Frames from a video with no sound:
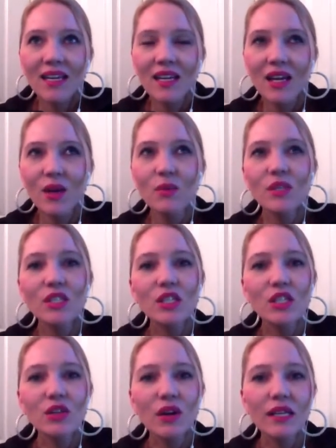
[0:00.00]
it was
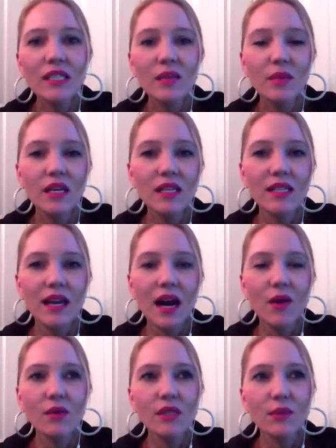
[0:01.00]
just crazy because
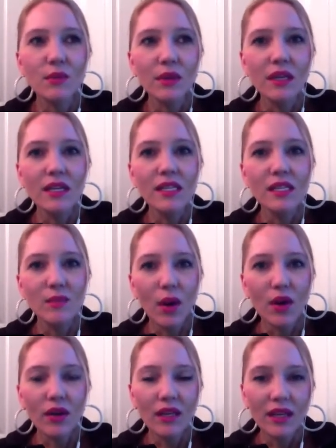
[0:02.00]
I was a really
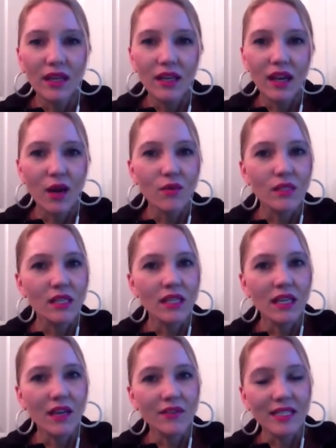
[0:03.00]
smart kid. I was in
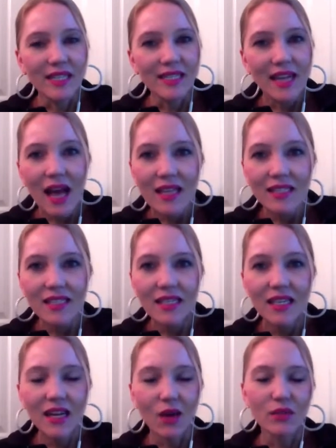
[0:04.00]
gifted and
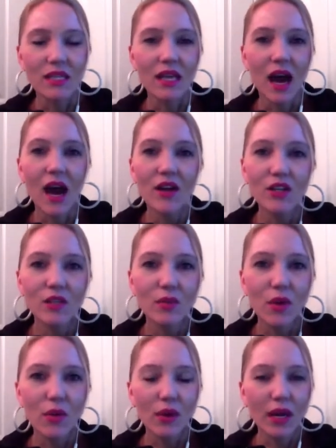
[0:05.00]
talented. I was in the honors
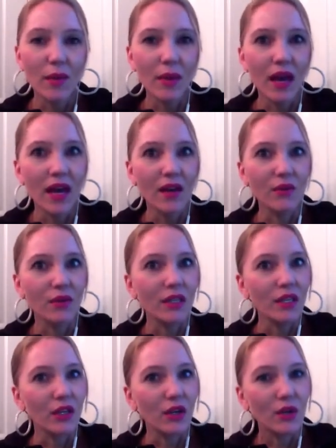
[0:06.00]
program. I had really
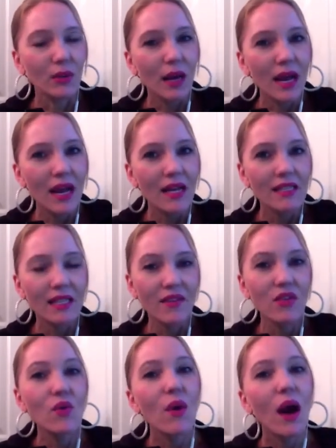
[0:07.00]
good grades.
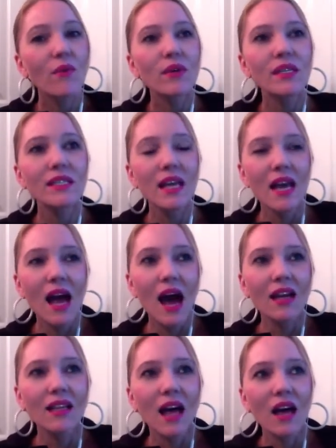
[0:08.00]
Even though I
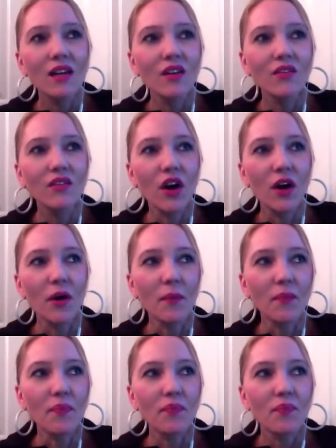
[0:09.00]
had a lot of,
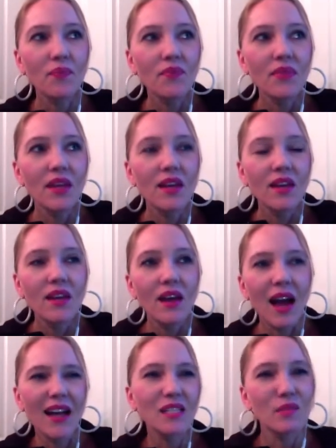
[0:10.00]

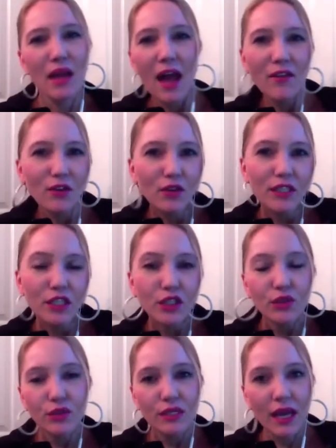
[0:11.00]
I guess, behavioral
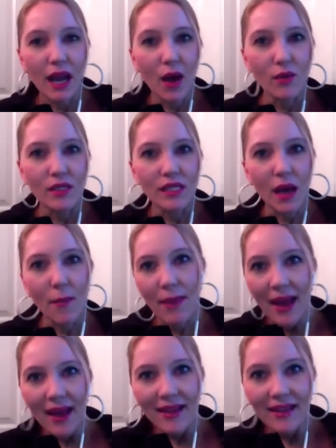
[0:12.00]
issues. I was a
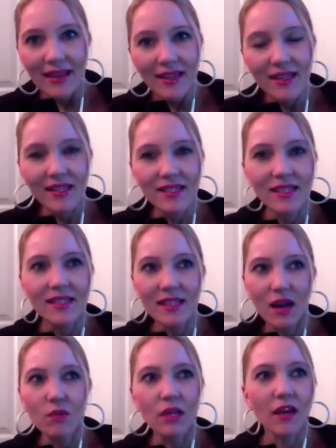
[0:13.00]
bad kid in the sense that
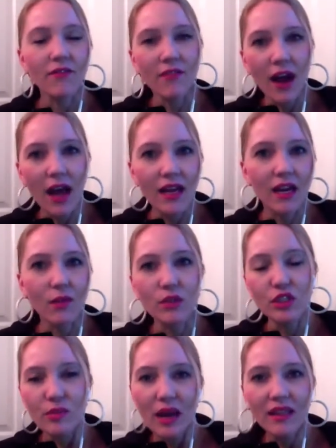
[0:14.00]
I would fight and I would
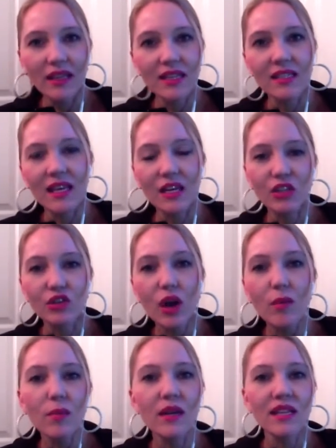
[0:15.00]
bad things and get in
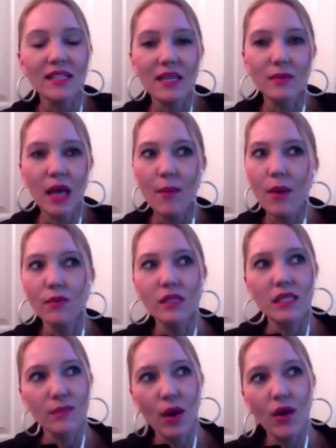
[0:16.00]
trouble. But at the same time, I was
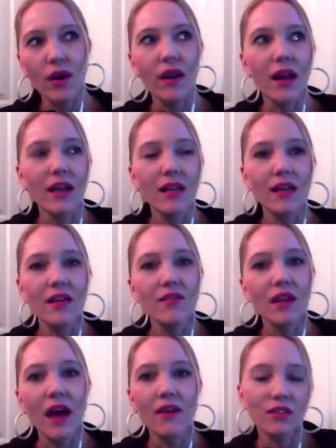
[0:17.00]
smart and I didn't
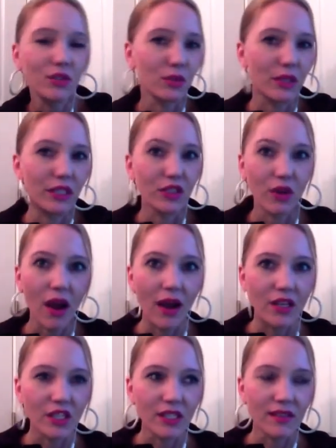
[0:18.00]
even have to really try.
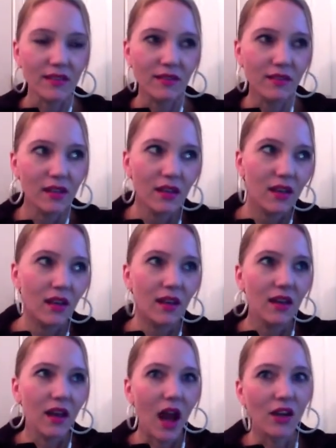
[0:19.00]
I just
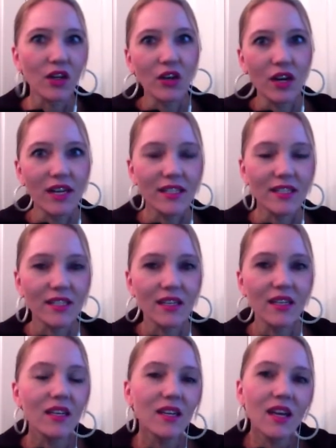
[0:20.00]
got good grades
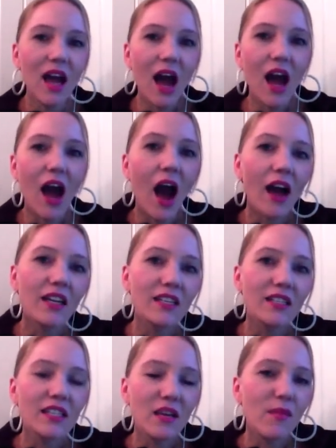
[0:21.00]
and I
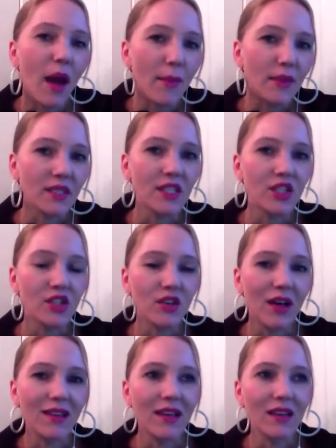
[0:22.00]
didn't see my potential,
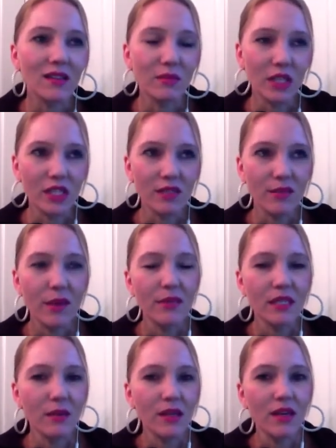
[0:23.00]
I think, as much as maybe
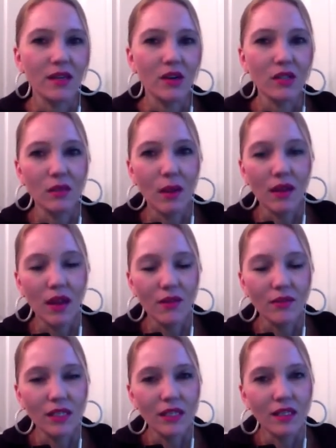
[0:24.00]
some of the adults in my life
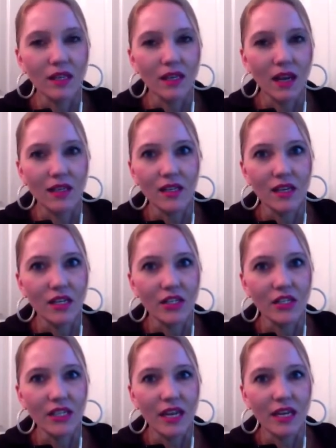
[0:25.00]
did, and I didn't
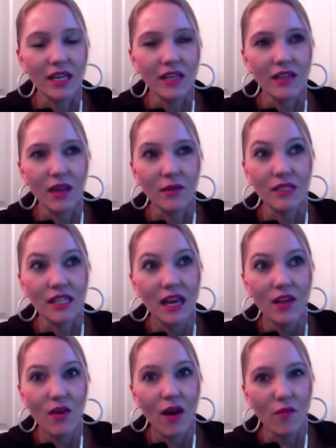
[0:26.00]
understand it. And they would
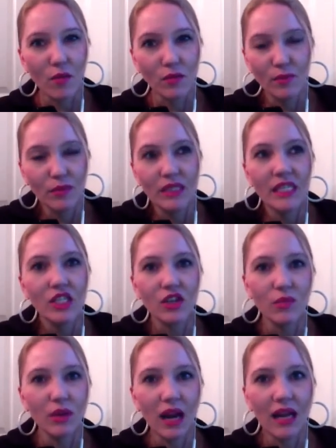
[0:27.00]
say you have potential,
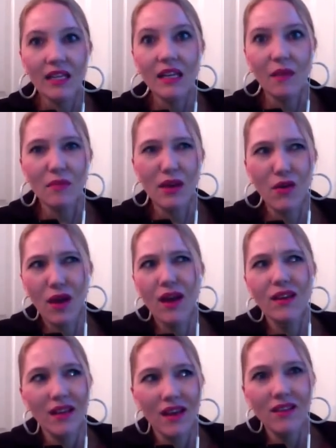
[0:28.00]
but I did. I'm like,
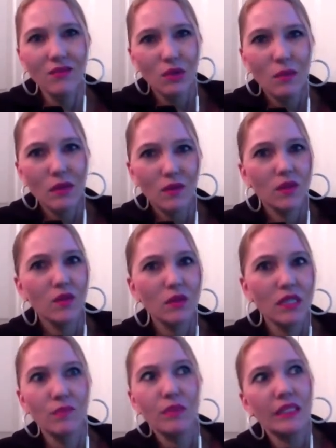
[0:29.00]
okay, and what am I supposed to do with
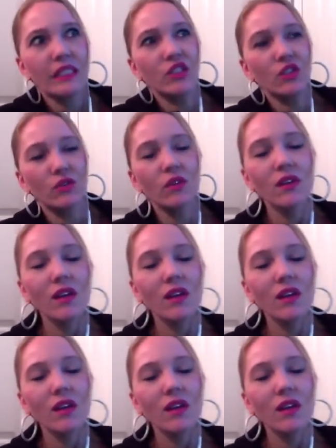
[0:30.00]
this potential?